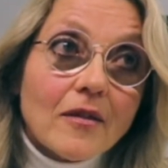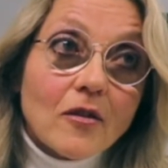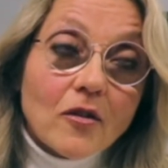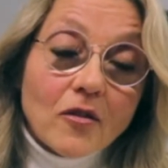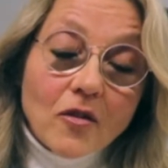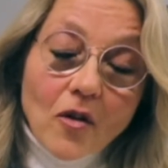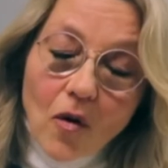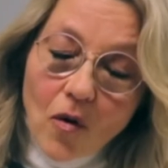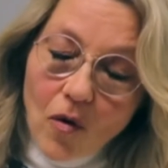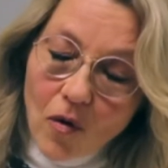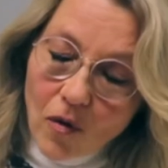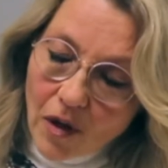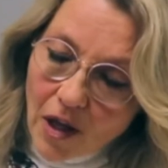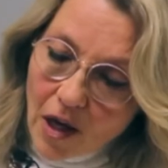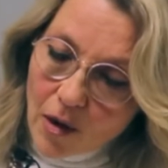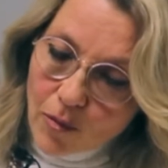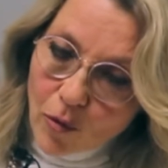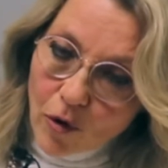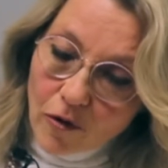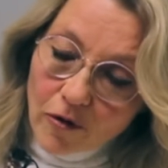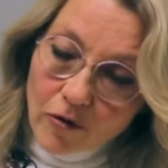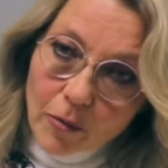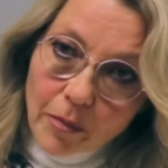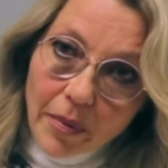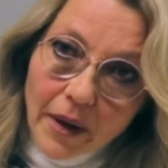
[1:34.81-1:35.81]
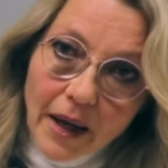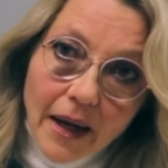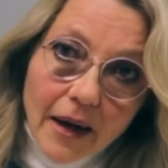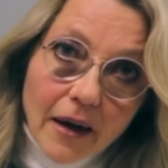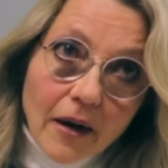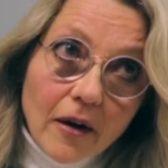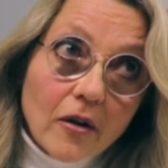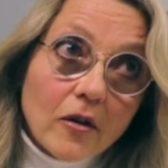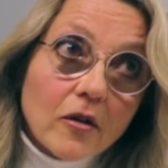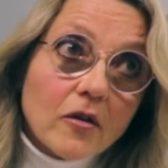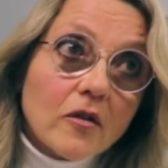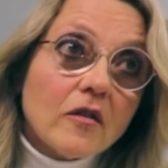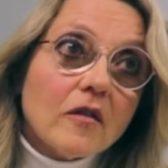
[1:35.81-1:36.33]
There's a whole lot more
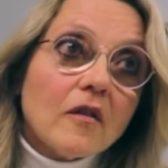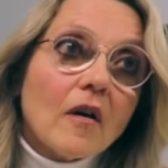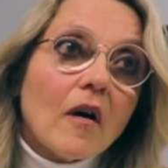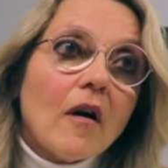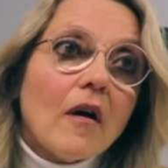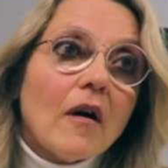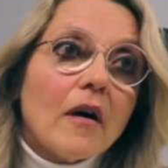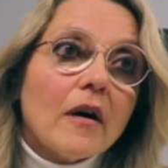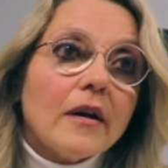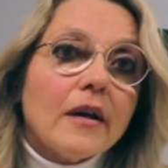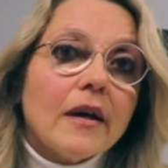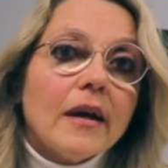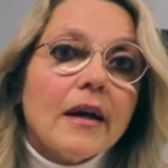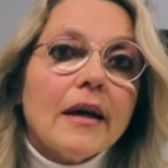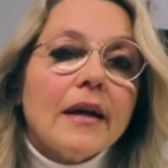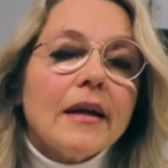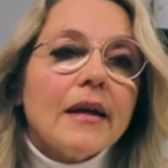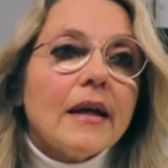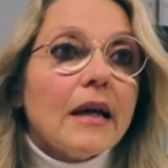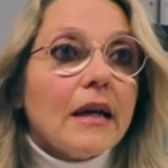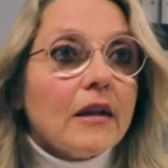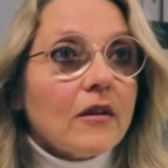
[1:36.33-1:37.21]
repairs on it.